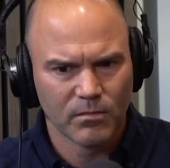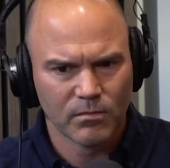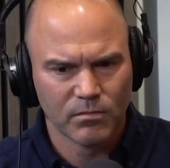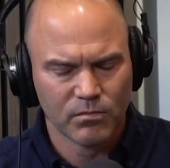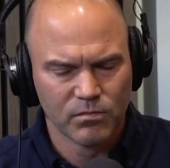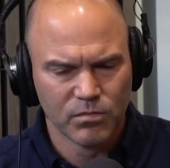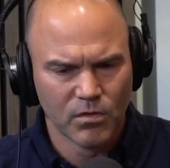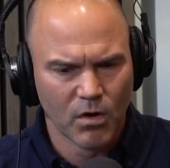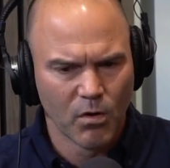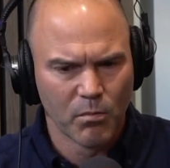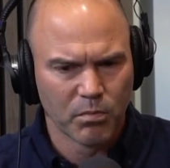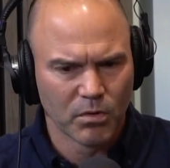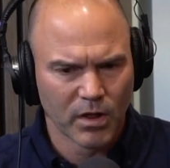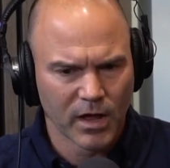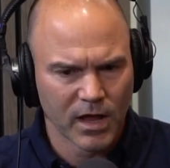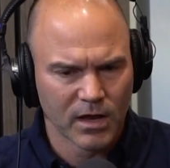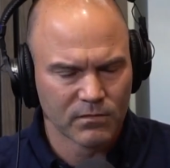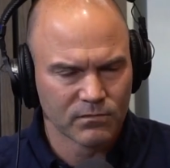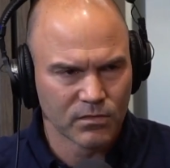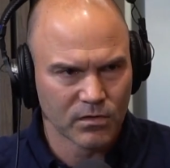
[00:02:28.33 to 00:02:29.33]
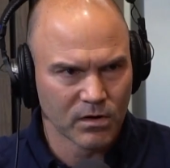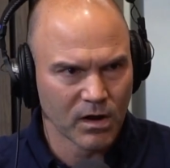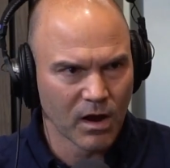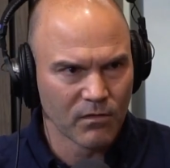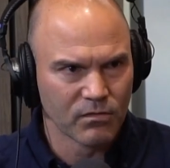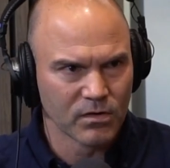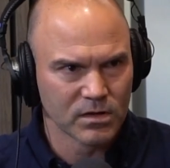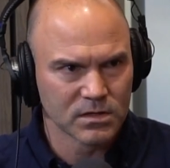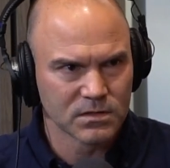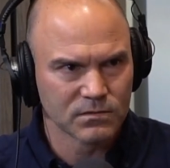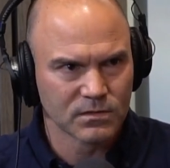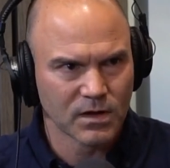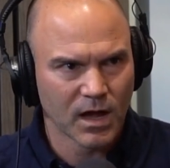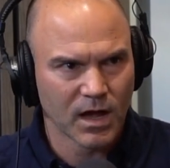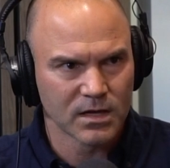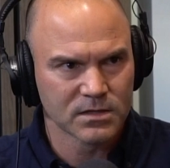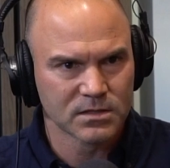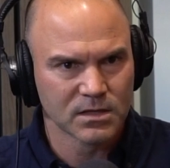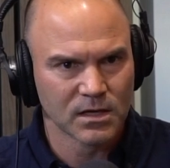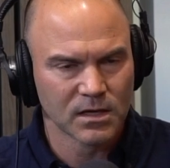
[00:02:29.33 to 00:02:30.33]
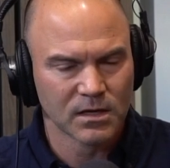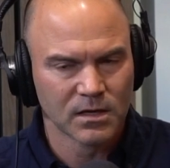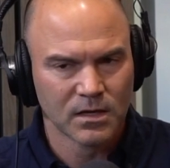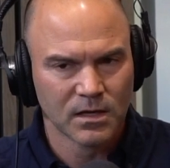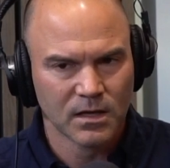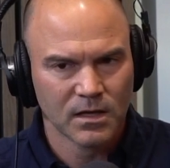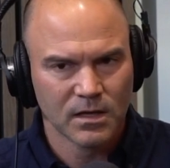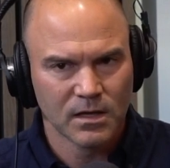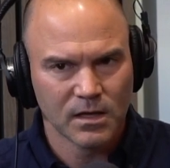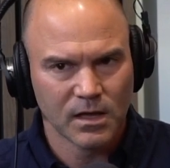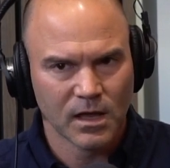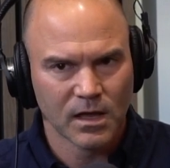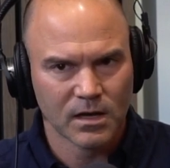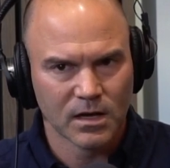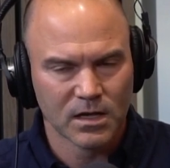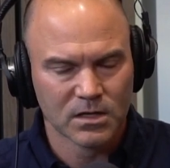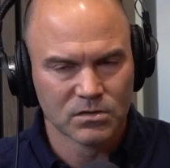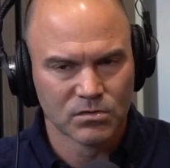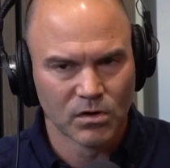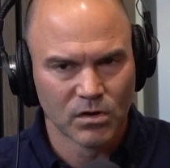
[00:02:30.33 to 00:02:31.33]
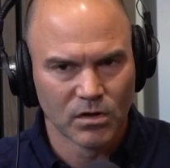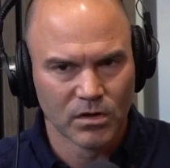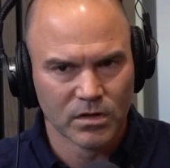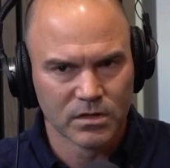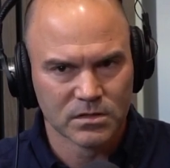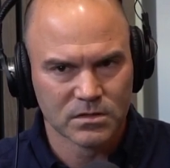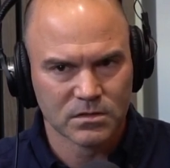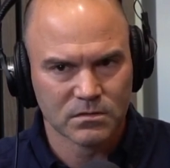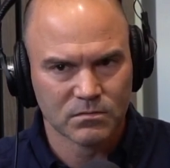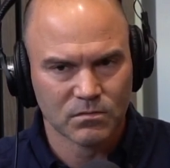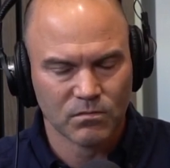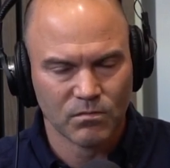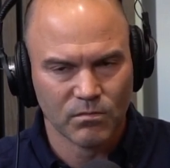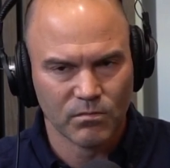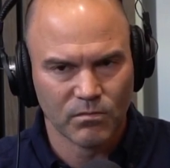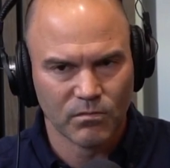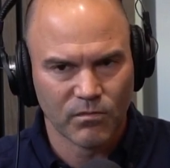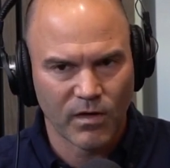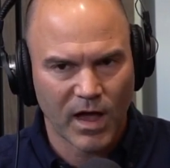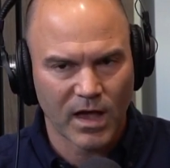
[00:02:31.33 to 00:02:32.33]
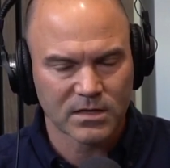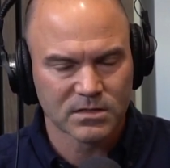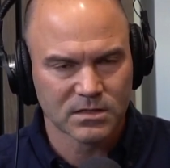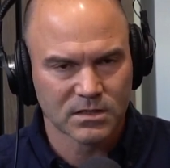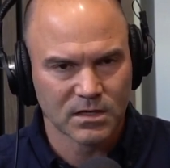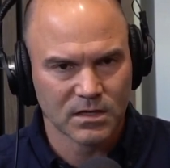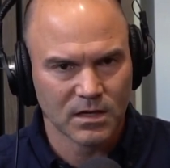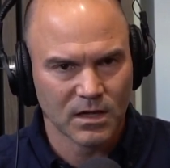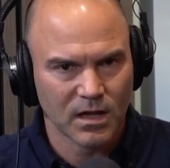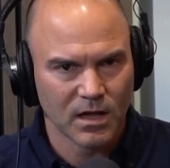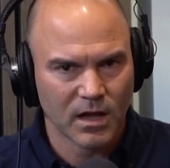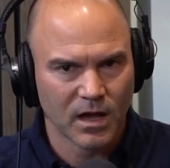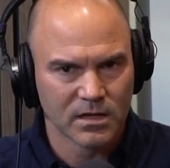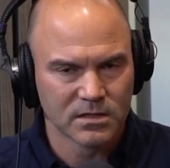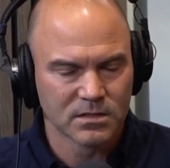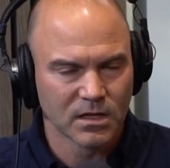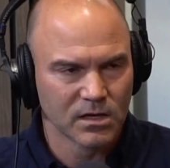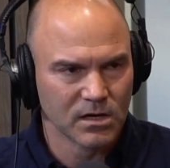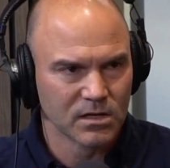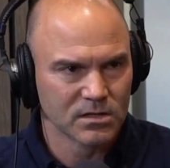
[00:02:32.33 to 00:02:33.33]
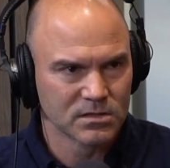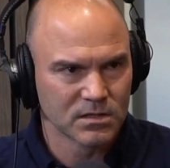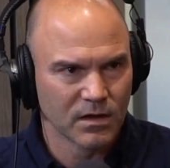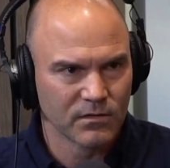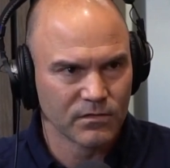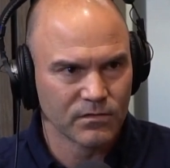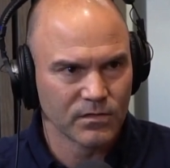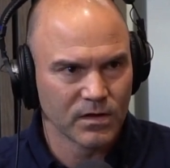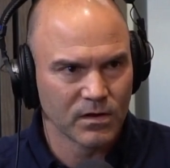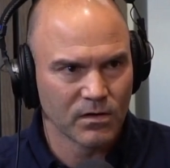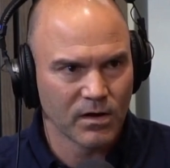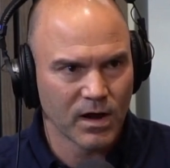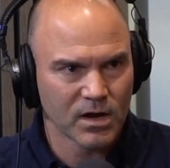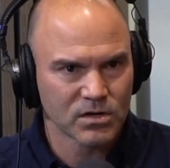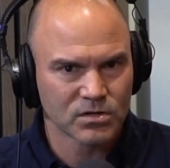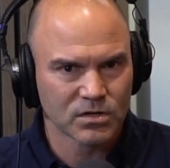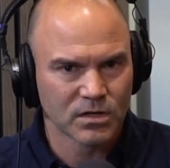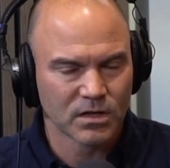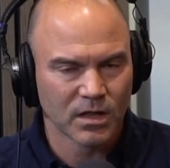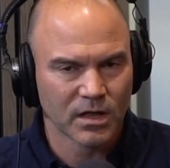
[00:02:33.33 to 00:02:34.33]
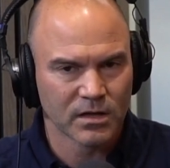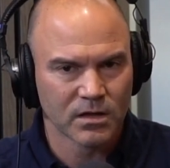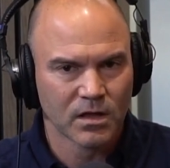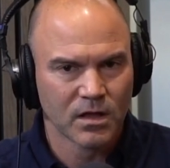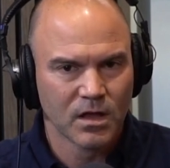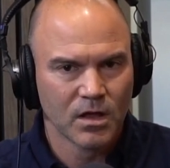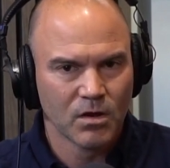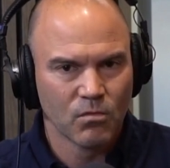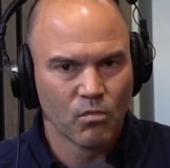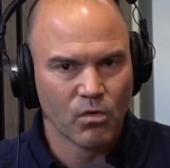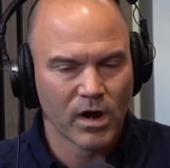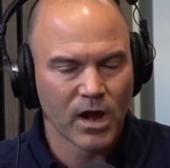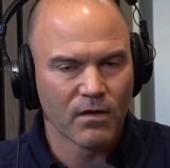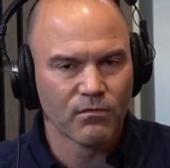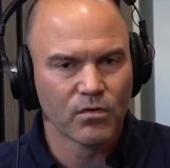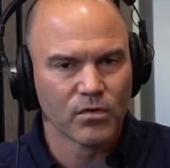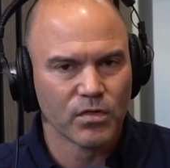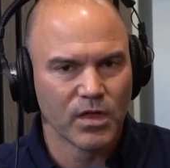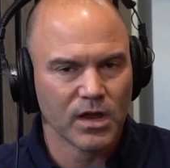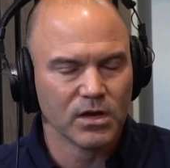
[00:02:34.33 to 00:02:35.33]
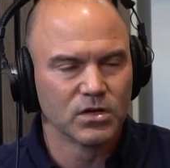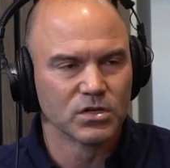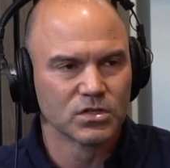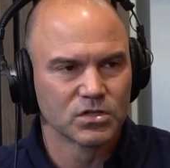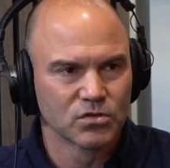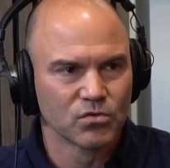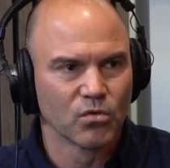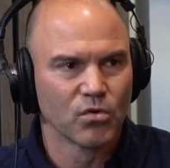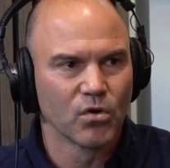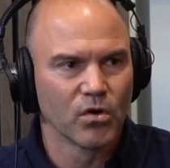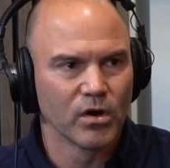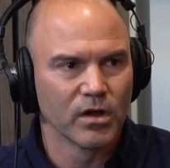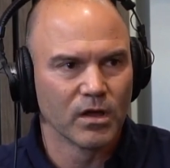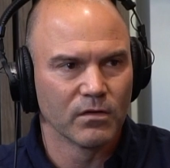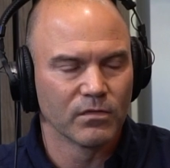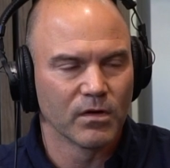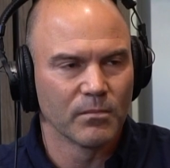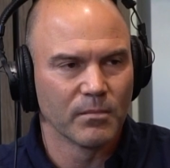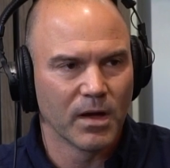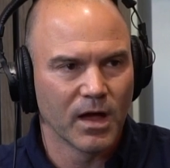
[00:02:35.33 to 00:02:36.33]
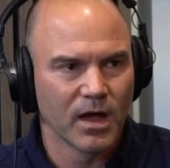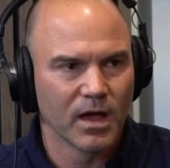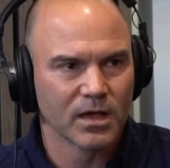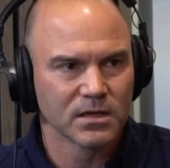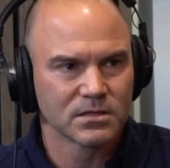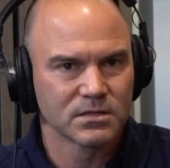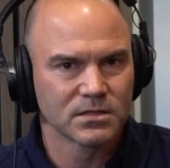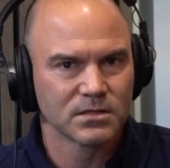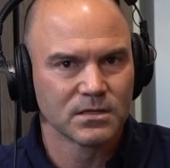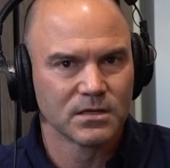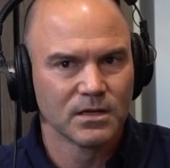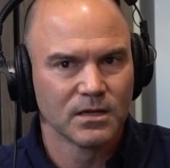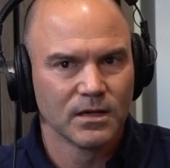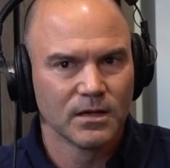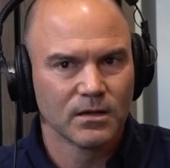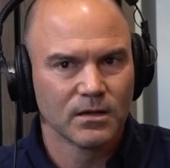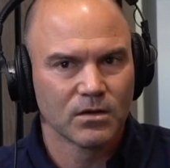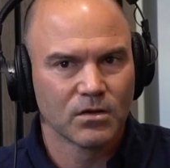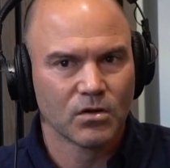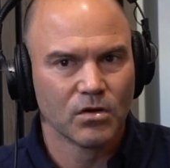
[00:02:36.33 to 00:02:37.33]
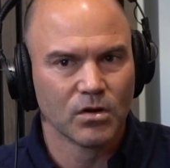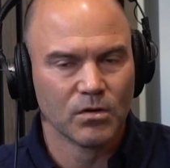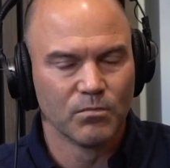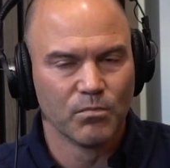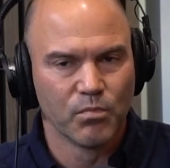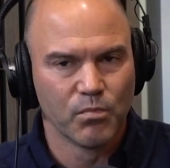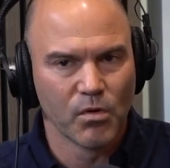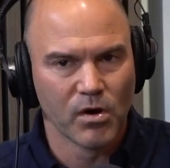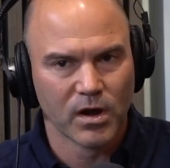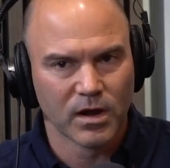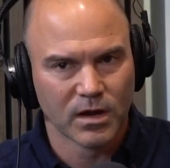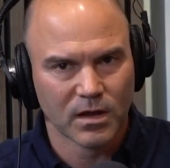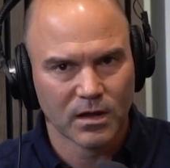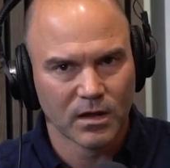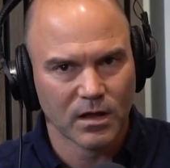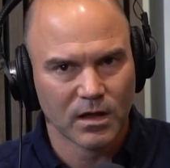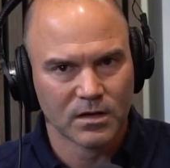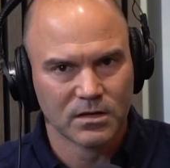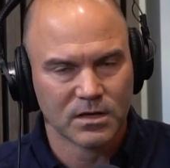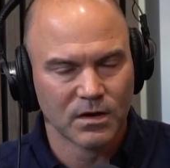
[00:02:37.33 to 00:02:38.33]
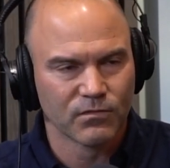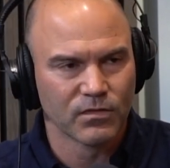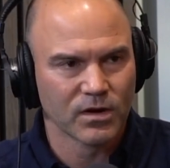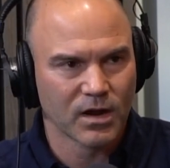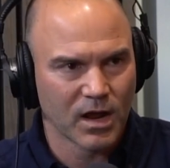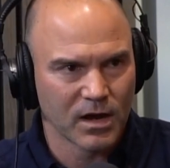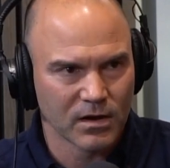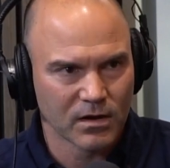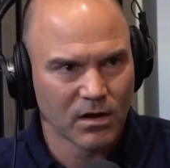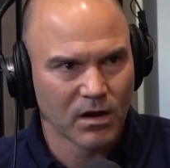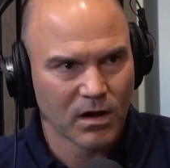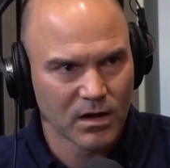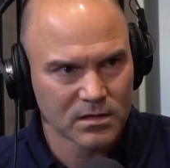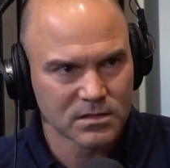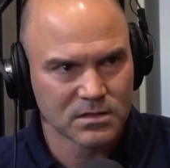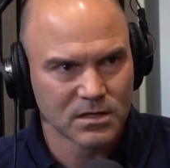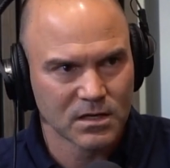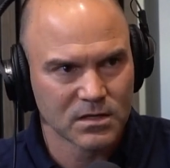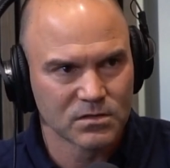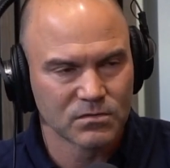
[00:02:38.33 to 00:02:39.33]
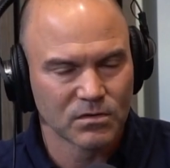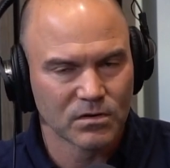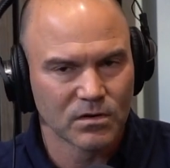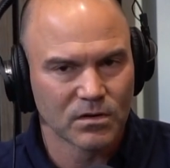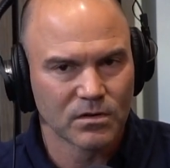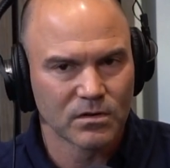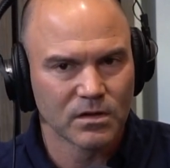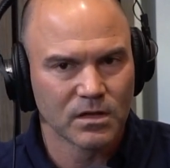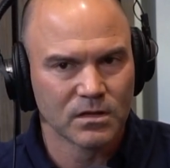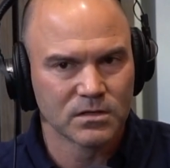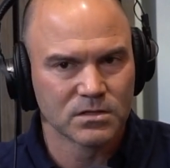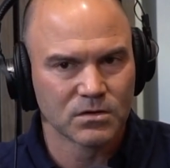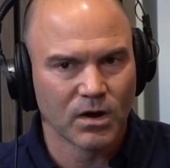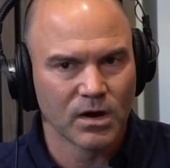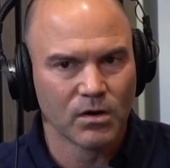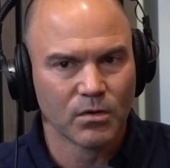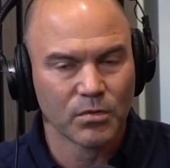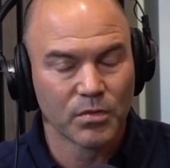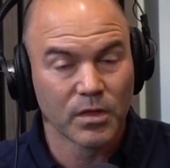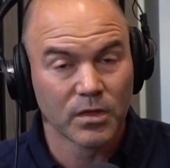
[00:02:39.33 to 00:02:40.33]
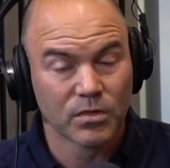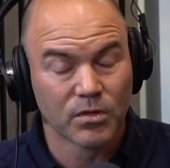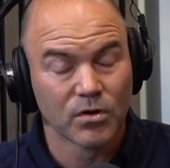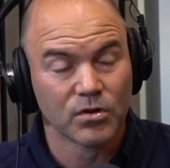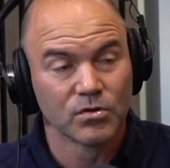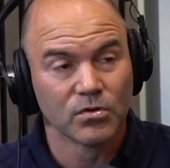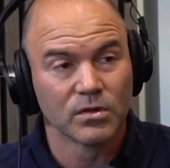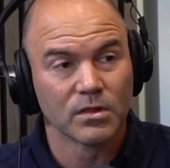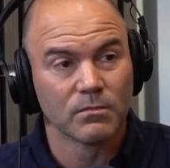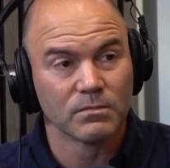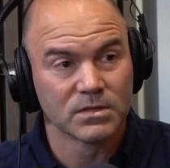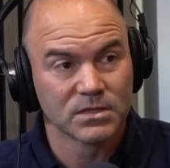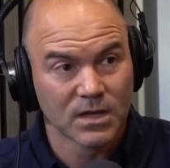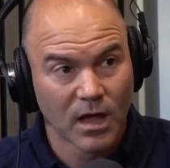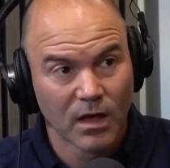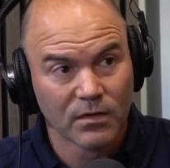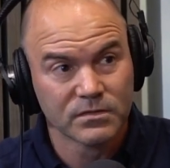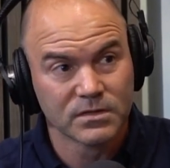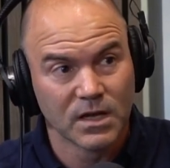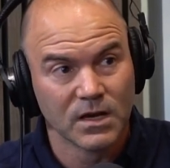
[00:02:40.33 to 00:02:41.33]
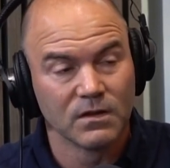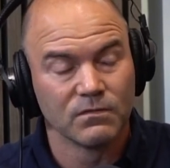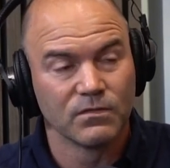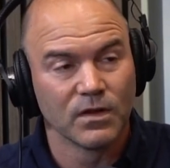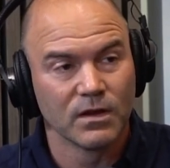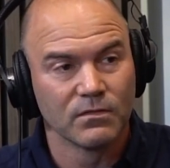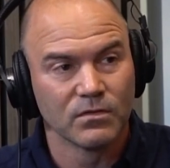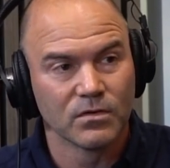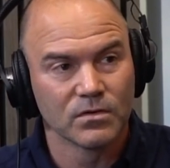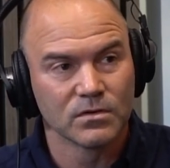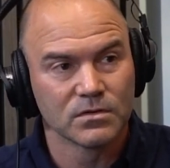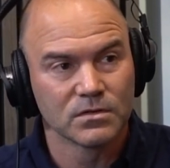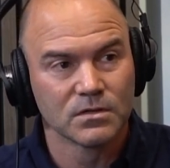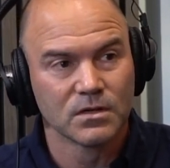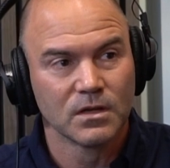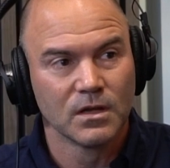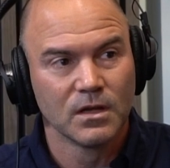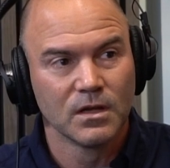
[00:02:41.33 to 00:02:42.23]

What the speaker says: no plan for governance of Gaza, and Israel has vastly isolated itself internationally. Like whatever they destroy of Hamas could bring a different kind of cost to Israel. And so I don't think they're doing themselves any favors.